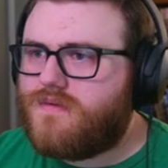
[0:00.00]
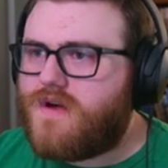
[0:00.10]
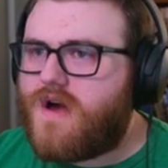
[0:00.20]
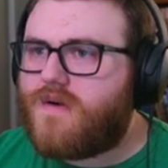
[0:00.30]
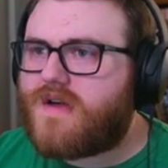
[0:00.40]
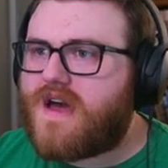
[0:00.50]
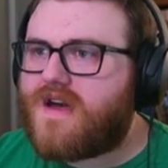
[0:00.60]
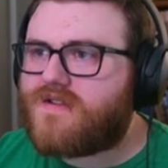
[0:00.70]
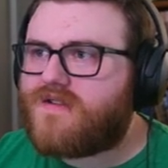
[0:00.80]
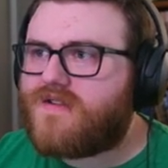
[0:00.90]

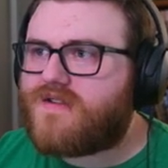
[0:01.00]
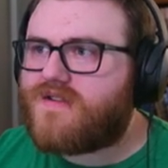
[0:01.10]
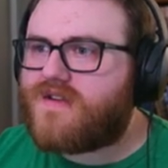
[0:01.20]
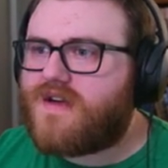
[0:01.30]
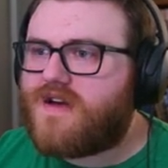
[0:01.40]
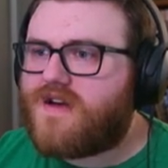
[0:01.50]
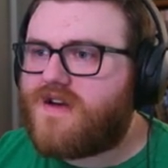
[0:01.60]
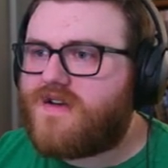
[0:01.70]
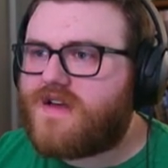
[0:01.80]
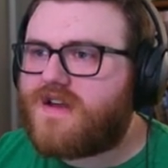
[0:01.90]
Okay, so this is
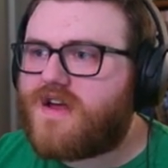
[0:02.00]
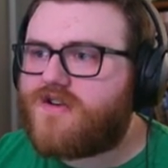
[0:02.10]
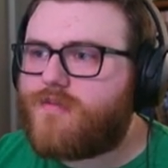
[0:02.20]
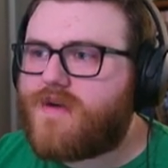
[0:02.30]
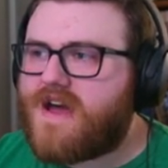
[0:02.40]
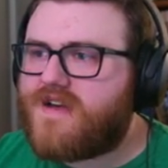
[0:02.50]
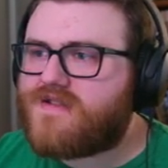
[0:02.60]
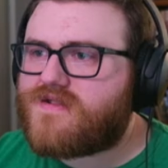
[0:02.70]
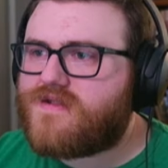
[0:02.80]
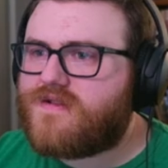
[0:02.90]
a like an
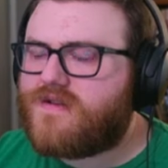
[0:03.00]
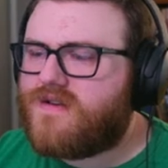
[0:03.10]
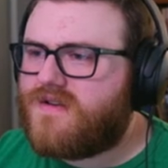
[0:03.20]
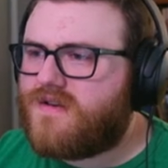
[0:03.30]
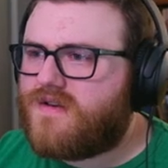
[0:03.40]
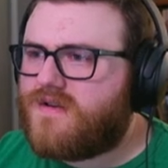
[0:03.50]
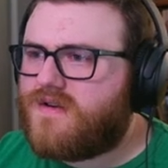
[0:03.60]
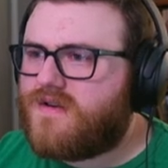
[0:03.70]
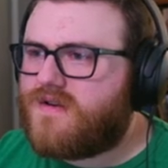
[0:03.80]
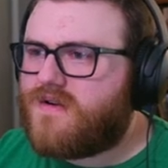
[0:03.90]
underpass
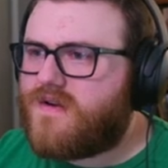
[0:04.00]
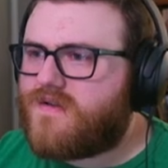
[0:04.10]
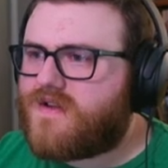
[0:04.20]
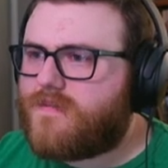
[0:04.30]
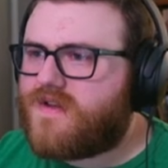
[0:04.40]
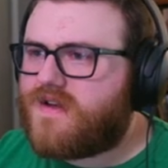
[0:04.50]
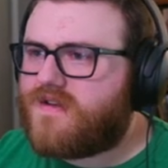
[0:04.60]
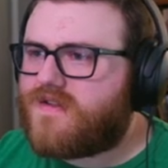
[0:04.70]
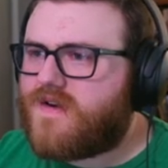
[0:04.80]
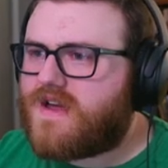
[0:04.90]
or something,
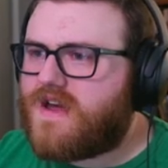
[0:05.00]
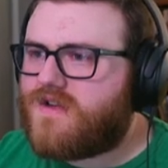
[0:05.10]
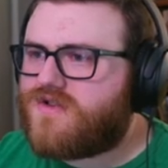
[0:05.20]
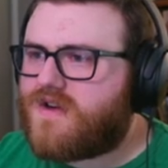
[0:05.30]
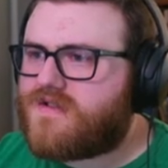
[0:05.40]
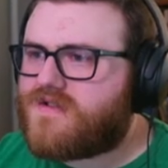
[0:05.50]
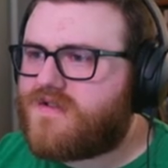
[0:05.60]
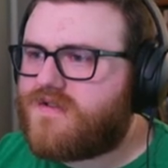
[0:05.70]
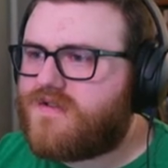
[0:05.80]
so I can't just.